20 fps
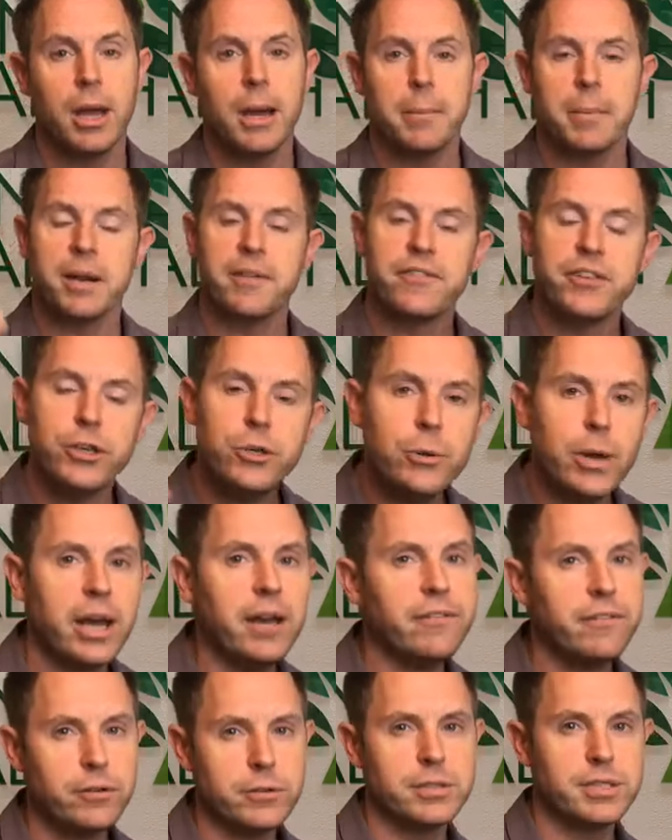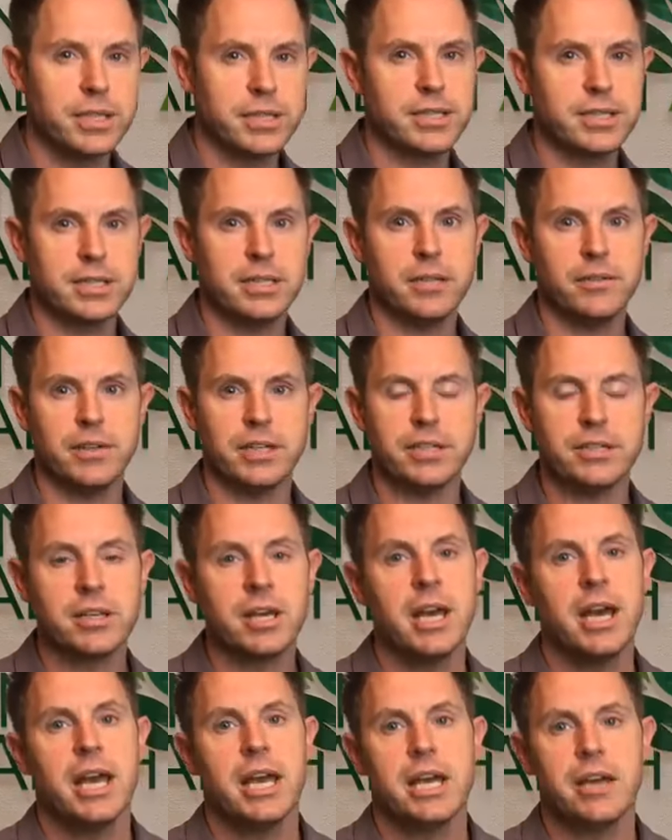But if you have food sensitivities,
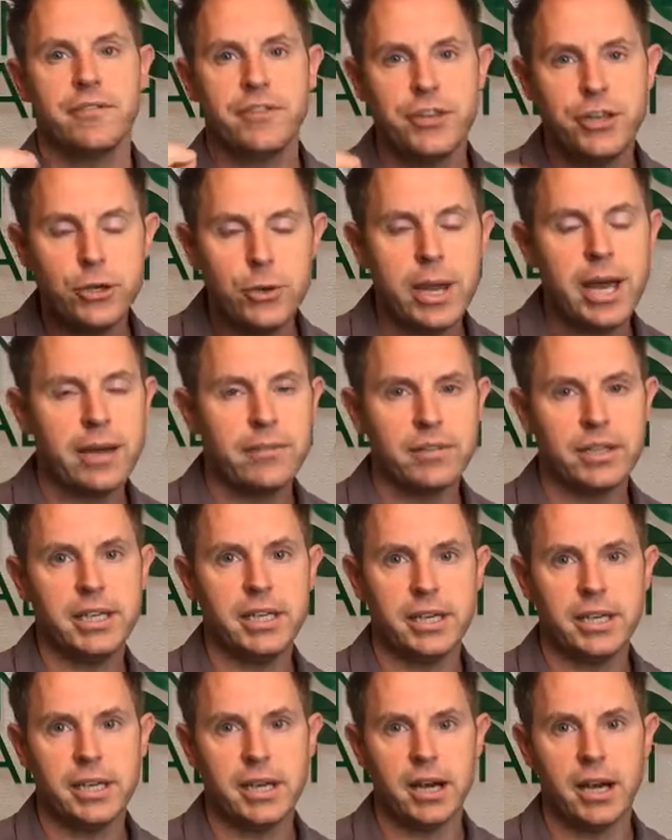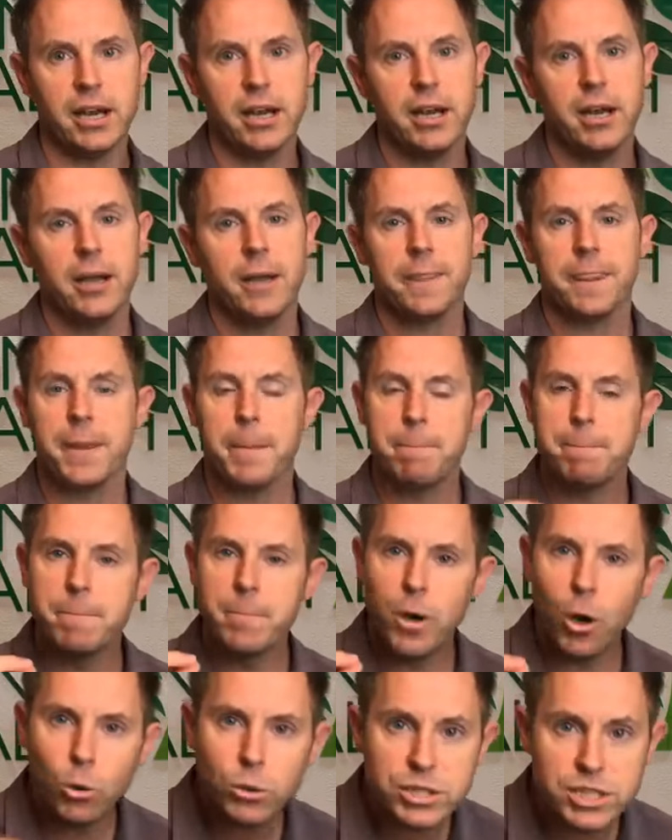if you have leaky gut, the
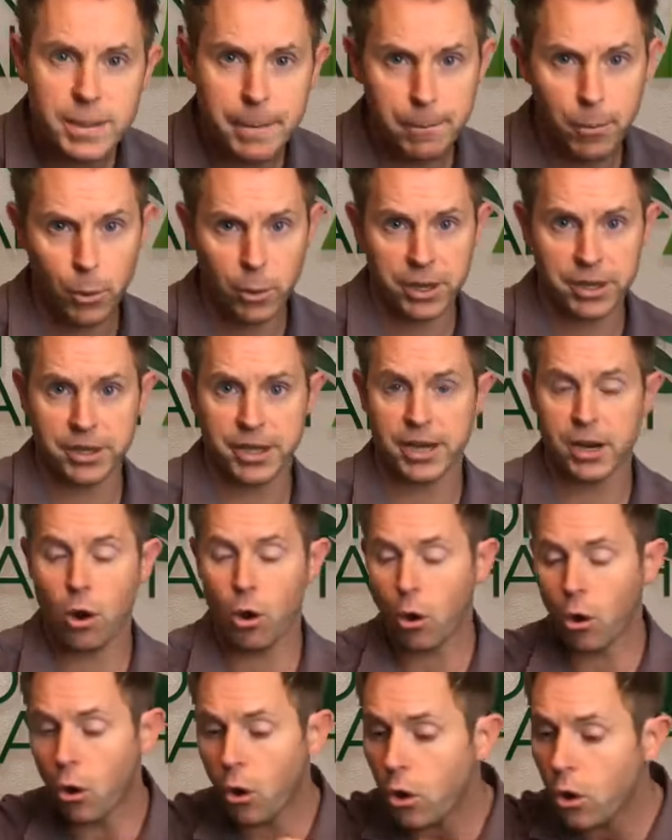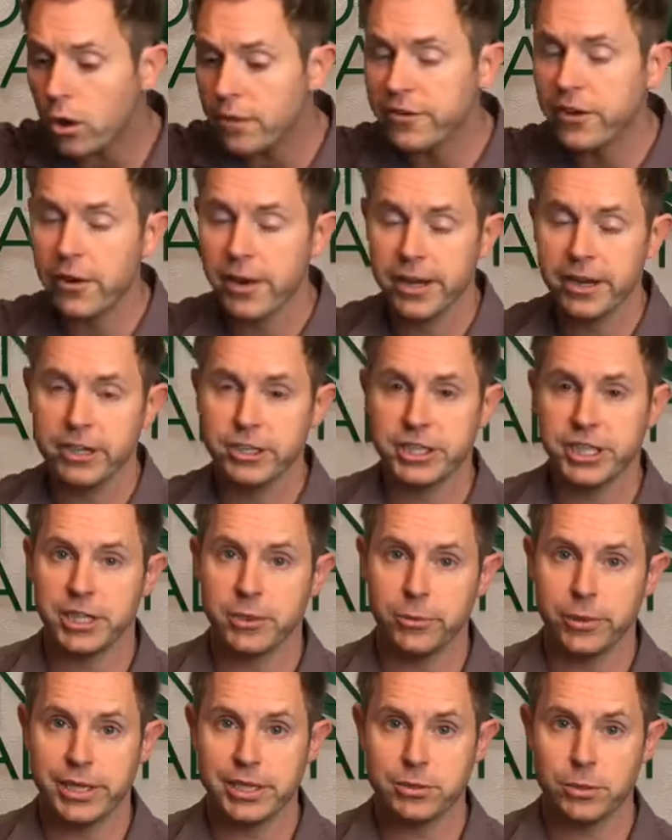most important thing, all of your energy and
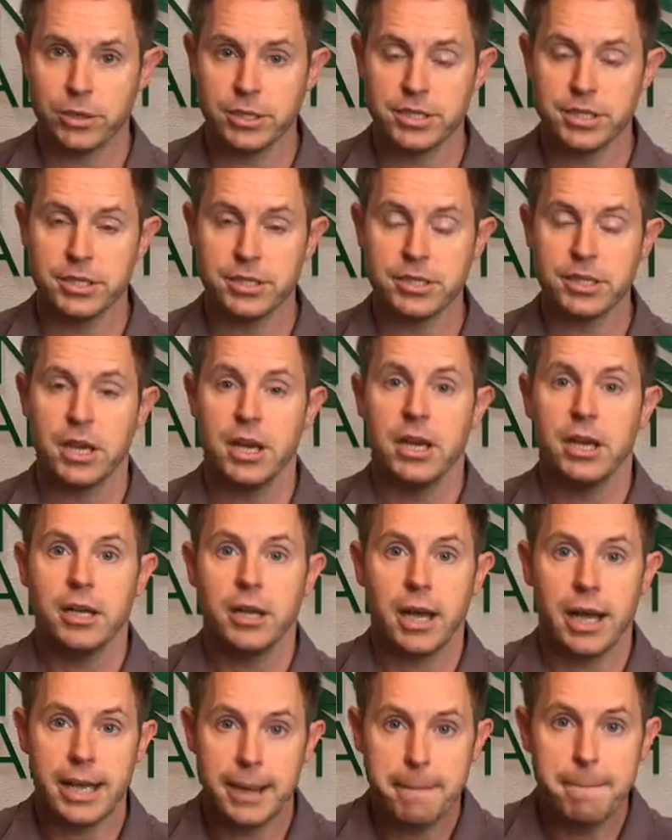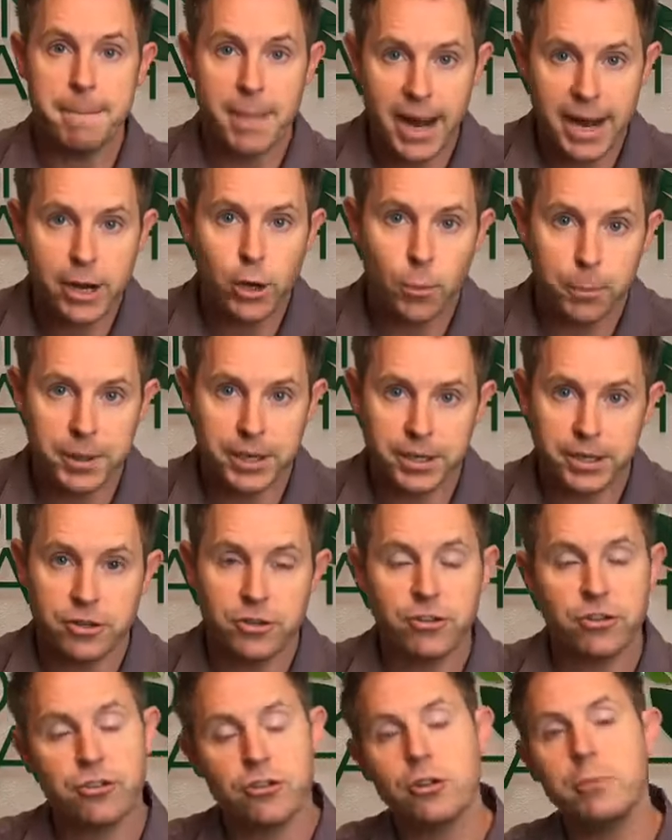resources, in my opinion,
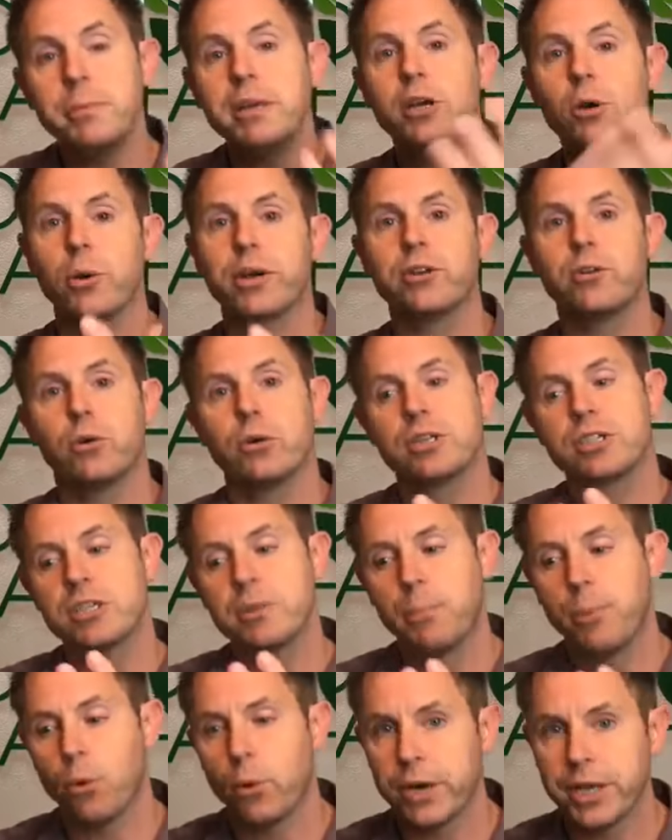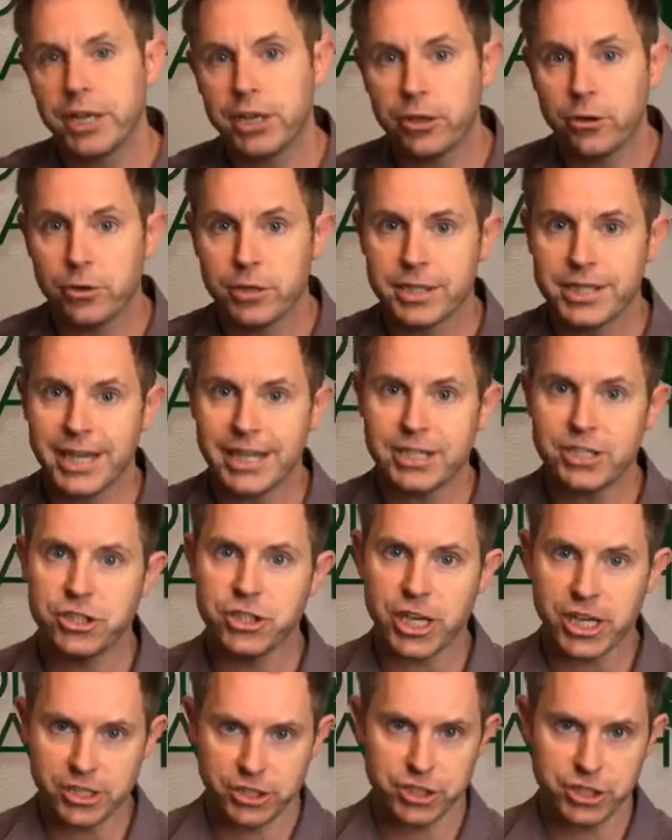should be going towards supporting your
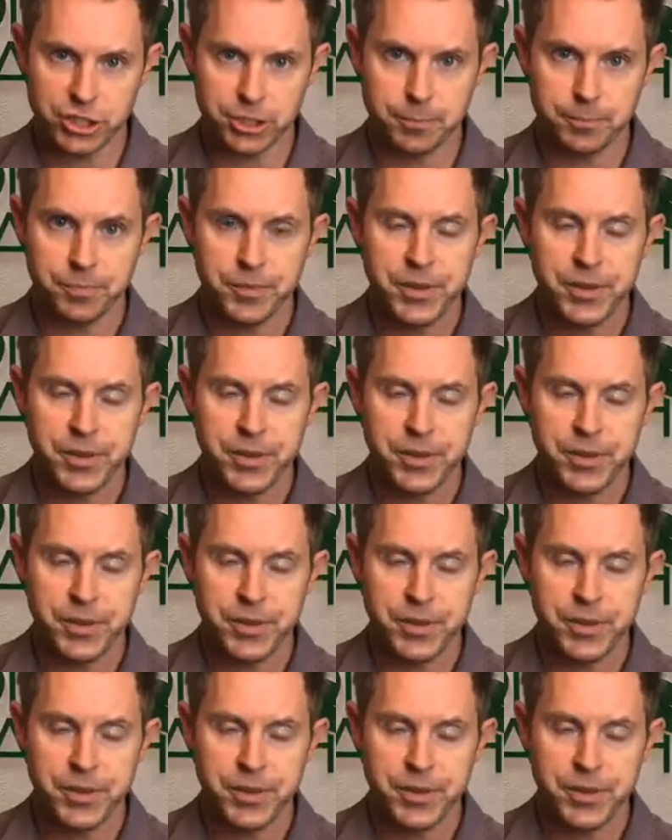digestion.